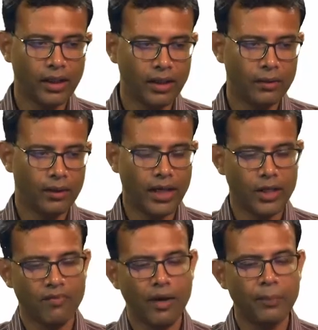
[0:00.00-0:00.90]
a
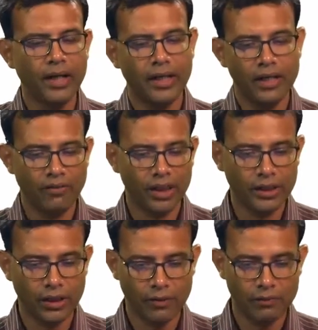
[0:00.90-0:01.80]
kind of upgraded
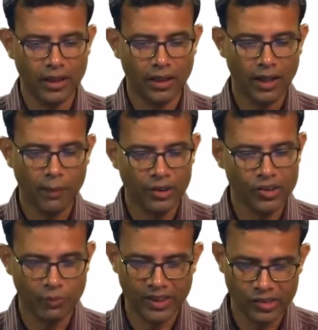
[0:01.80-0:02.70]
version of the Hubble
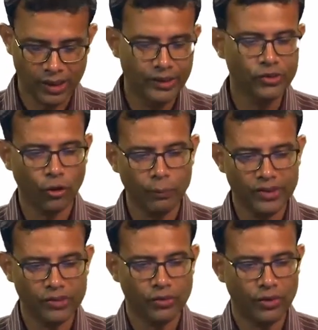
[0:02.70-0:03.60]
Space Telescope.
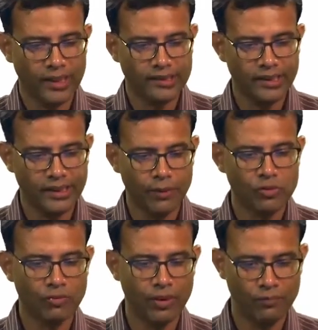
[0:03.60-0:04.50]
It is known as the
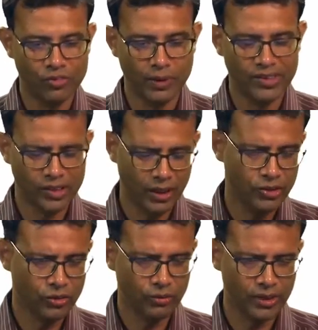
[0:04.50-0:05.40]
James Webb Space
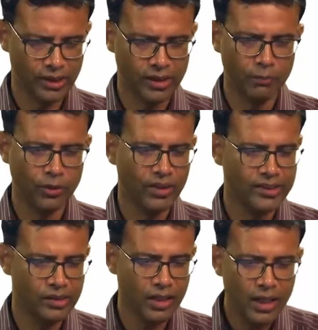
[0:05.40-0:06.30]
Telescope,
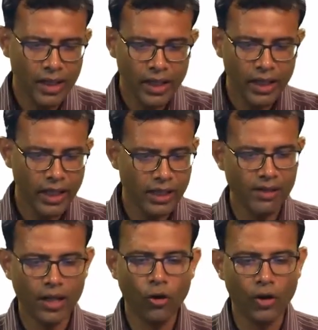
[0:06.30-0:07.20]
JWST. It
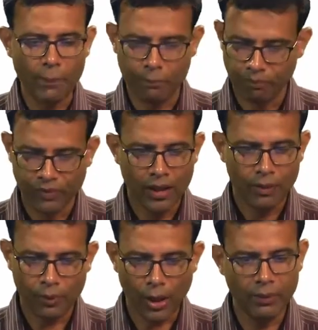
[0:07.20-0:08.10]
will go up
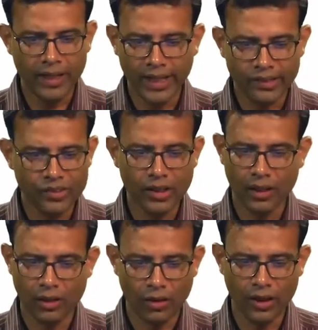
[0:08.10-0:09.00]
probably next
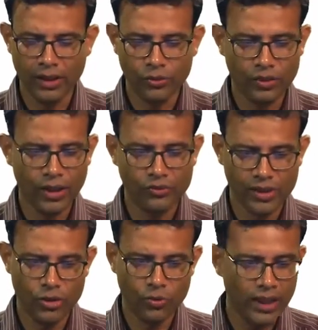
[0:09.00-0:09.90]
year or in
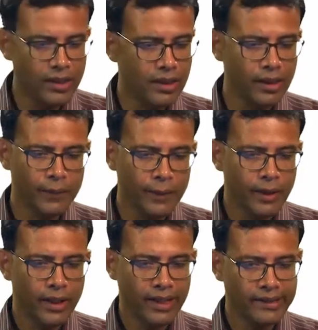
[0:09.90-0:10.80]
2020,
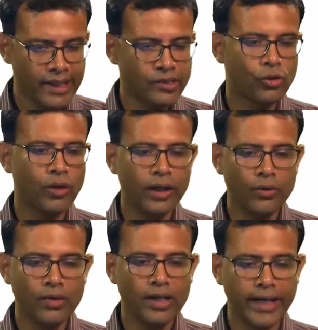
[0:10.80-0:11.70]
and that is going
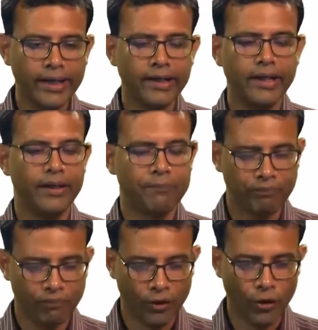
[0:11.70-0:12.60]
to directly
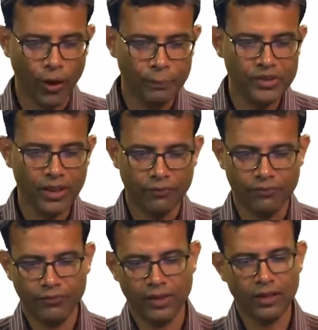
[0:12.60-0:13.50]
observe
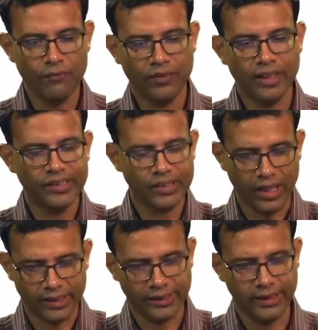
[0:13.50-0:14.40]
the first
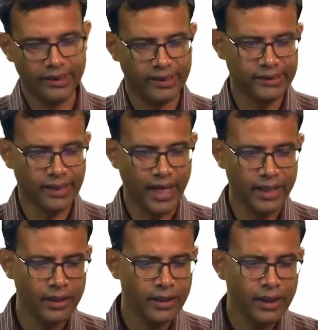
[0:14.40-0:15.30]
stars in the sky.